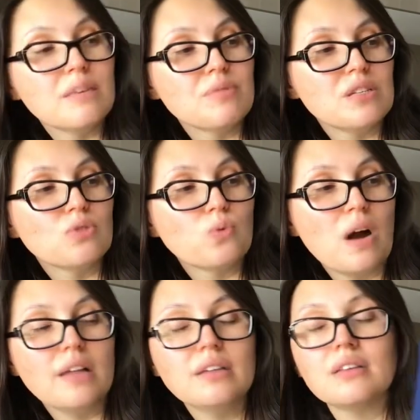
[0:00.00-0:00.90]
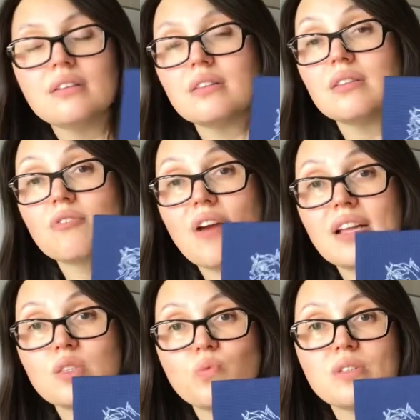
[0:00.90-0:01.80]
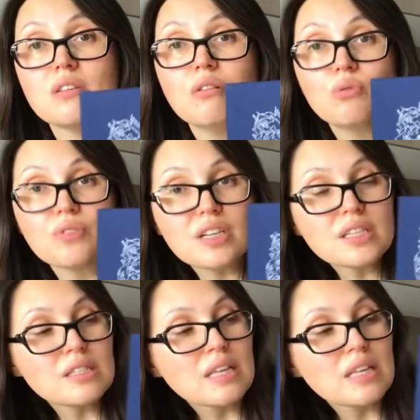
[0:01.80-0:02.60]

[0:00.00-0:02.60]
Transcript: DMC Etoile, it is the threads with the Lurex.